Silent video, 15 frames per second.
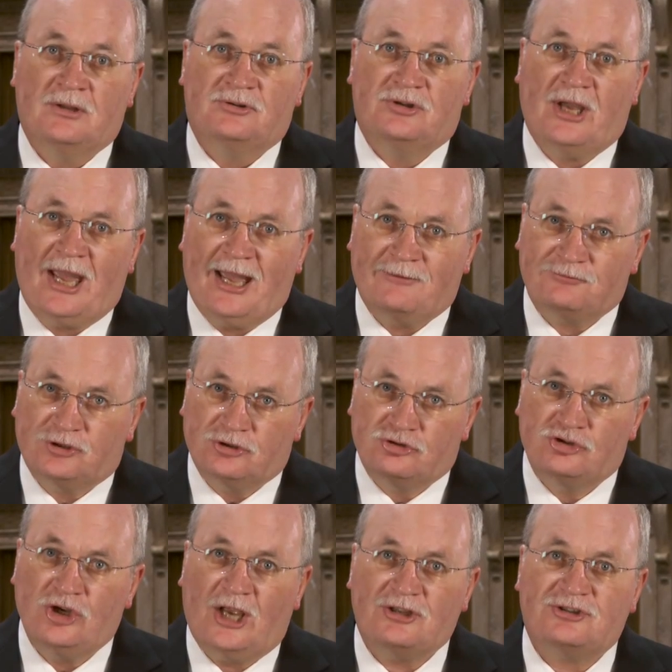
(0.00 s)
to have to
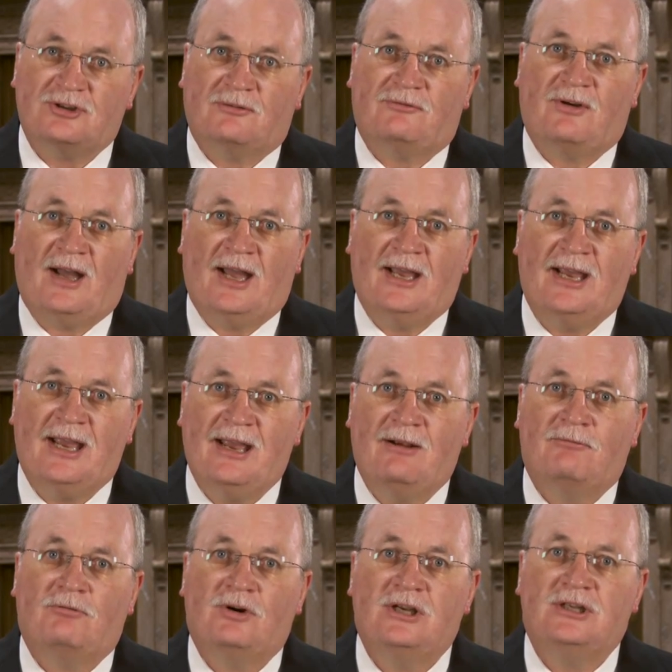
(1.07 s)
justify
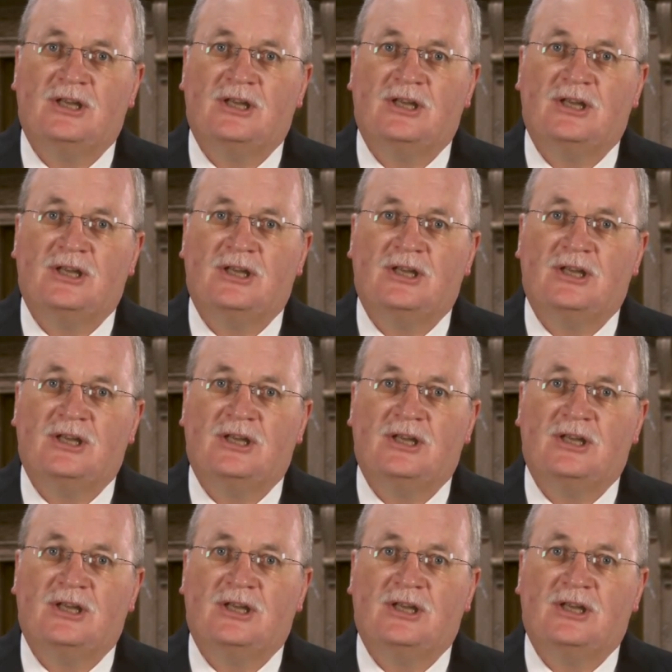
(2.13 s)
every